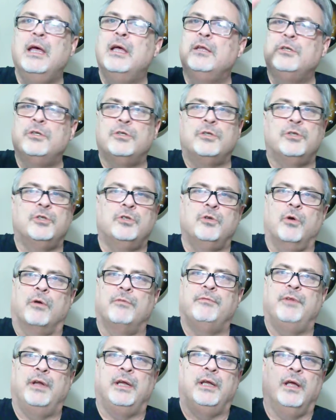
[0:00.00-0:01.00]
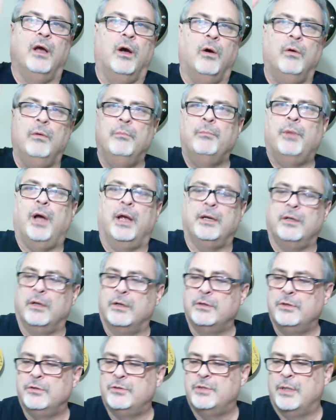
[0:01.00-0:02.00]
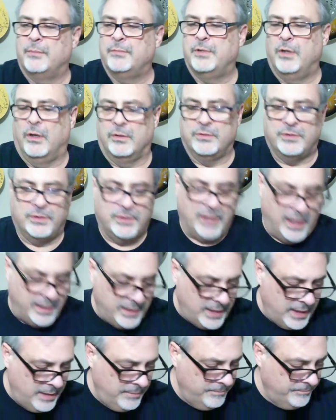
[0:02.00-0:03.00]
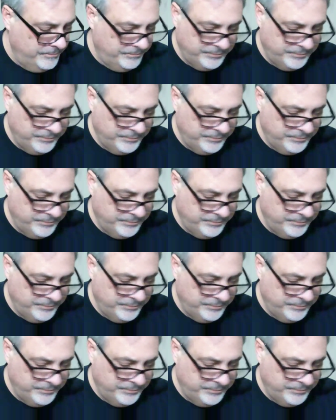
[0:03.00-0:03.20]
Just a short video. Probably going to do something on Sunday.